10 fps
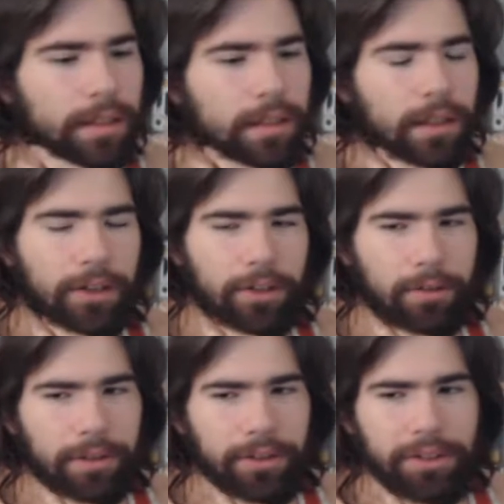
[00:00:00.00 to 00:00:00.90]
I don't know what
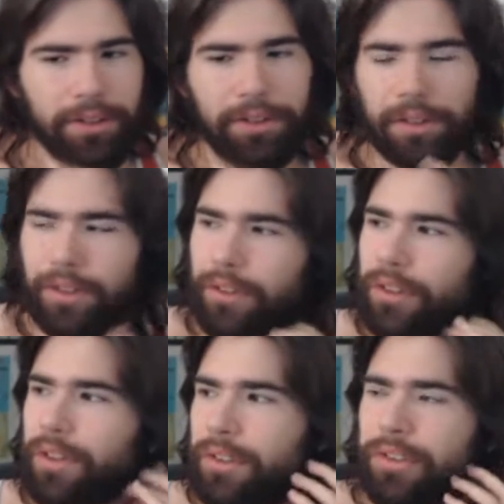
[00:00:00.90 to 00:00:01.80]
else is. This is
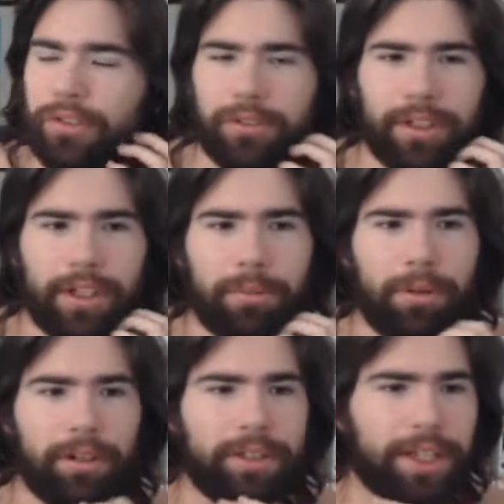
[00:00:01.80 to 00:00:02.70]
just a chill time
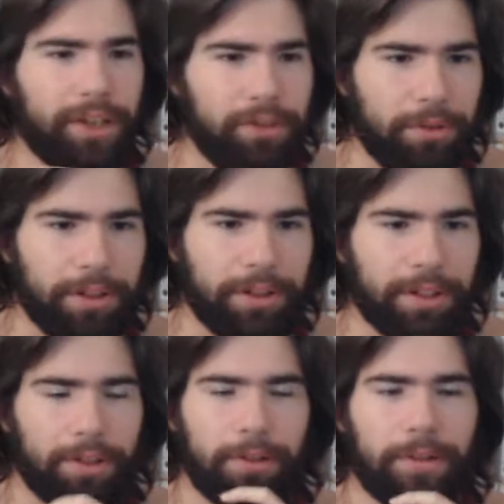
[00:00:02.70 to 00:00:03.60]
podcast right
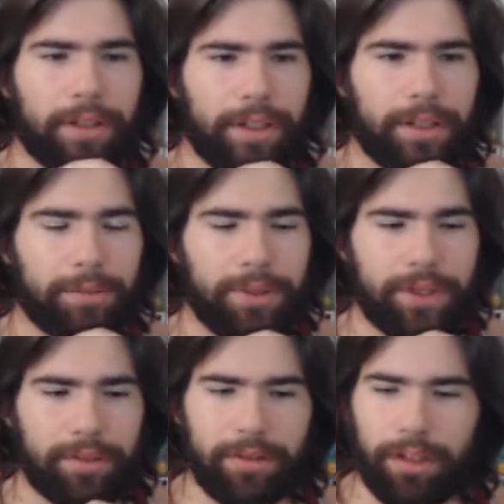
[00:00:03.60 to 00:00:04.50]
now. Just
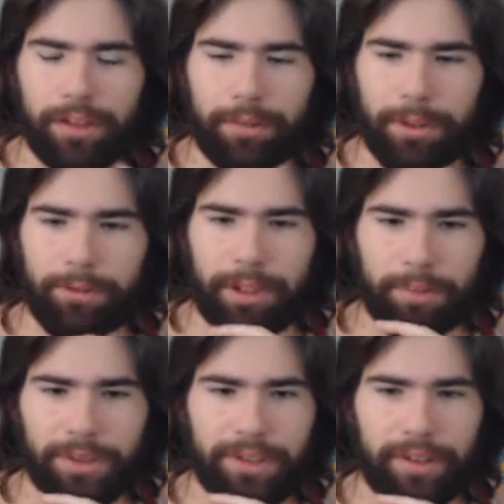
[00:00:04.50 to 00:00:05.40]
talking about random
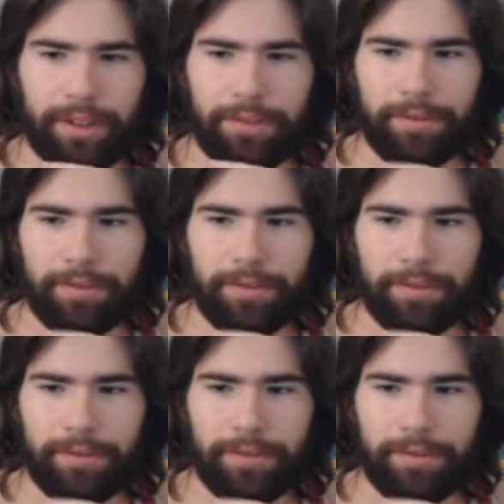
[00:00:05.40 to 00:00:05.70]
stuff.